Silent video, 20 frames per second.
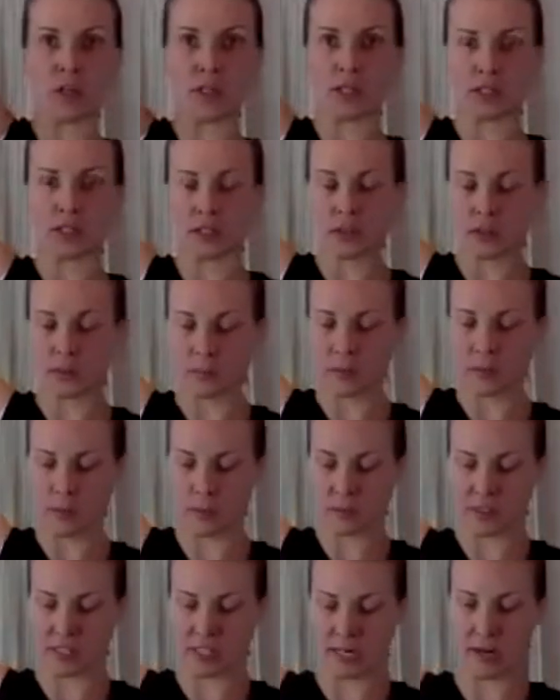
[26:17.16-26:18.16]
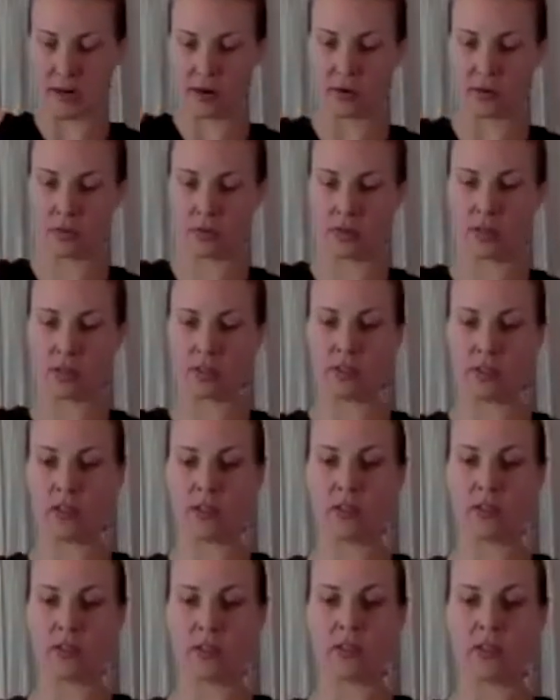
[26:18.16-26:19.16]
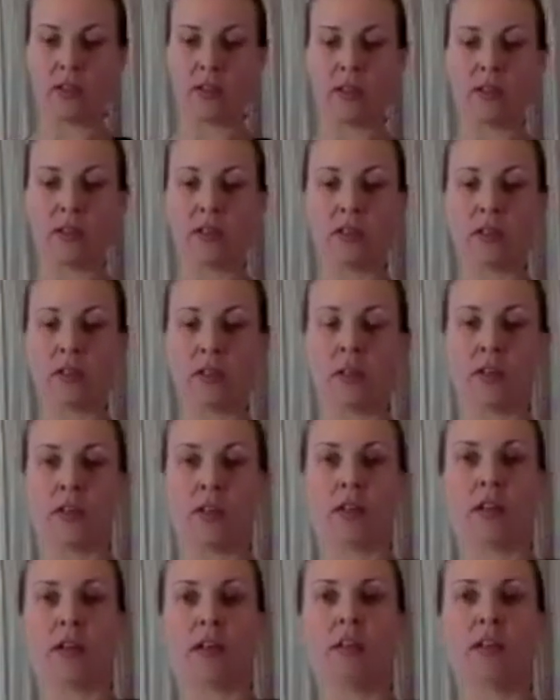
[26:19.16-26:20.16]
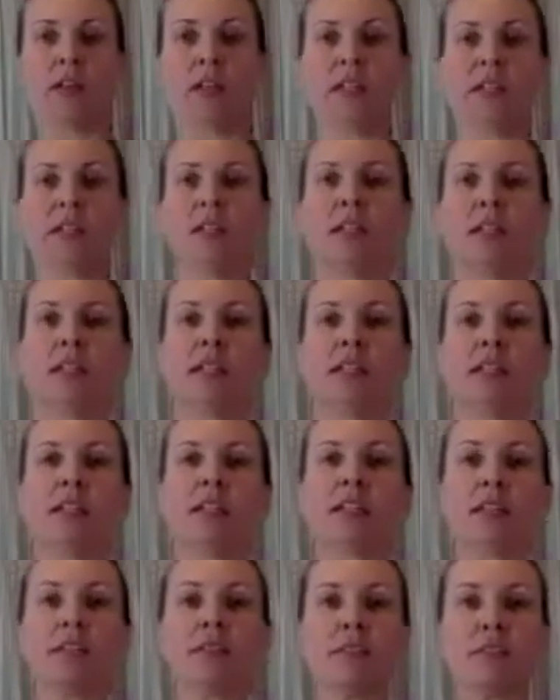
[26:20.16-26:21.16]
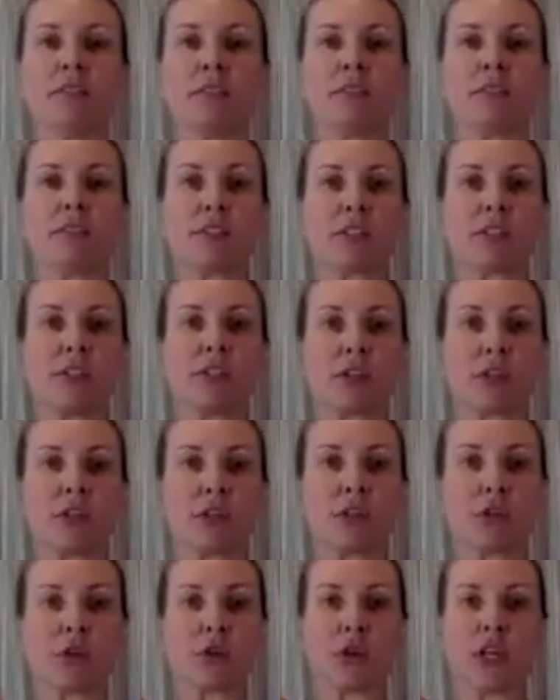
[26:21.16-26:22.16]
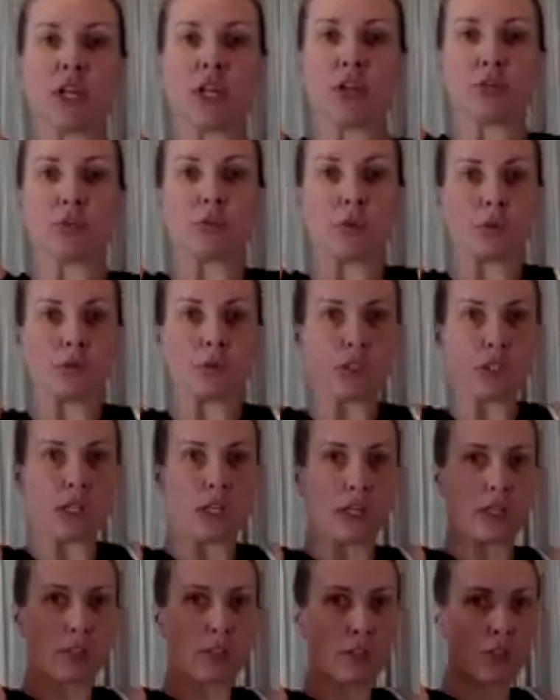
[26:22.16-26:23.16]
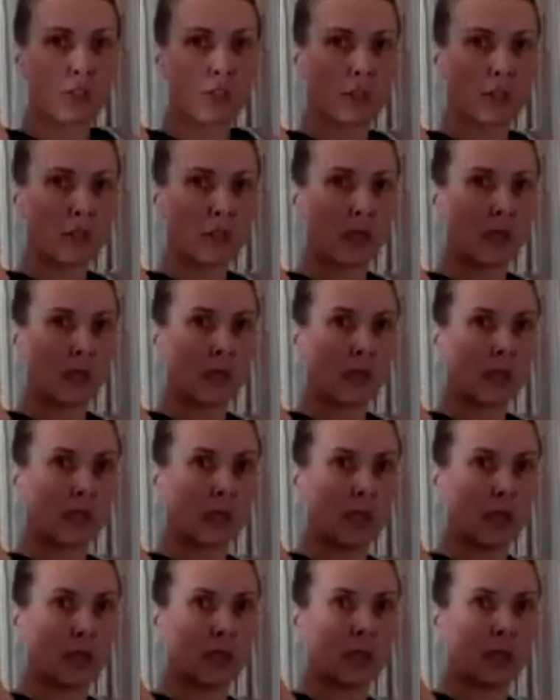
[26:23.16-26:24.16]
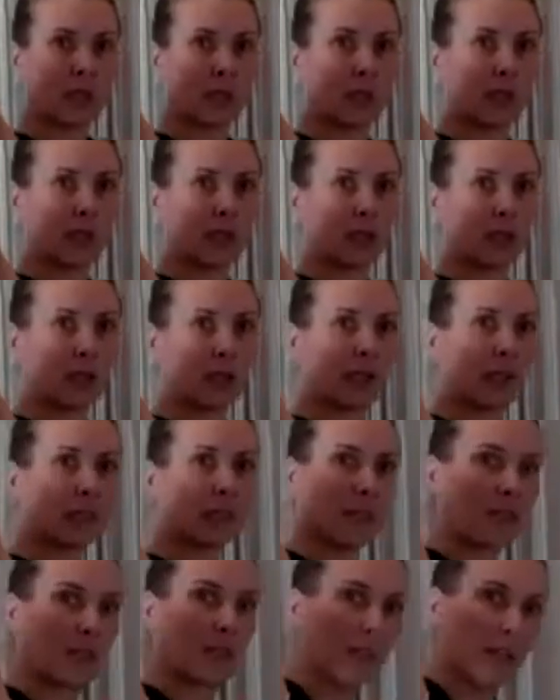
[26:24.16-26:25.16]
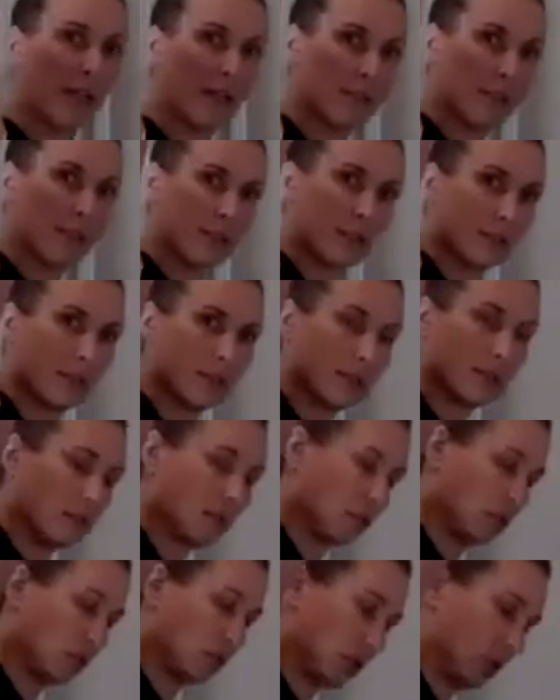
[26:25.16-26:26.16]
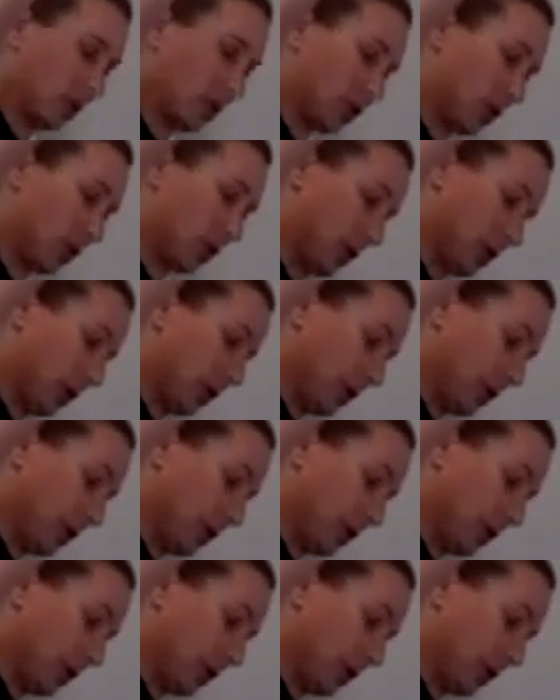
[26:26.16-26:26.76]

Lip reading: let the arm come down. And then lift, create your rotation. Nice, Andy, yes. We're reaching.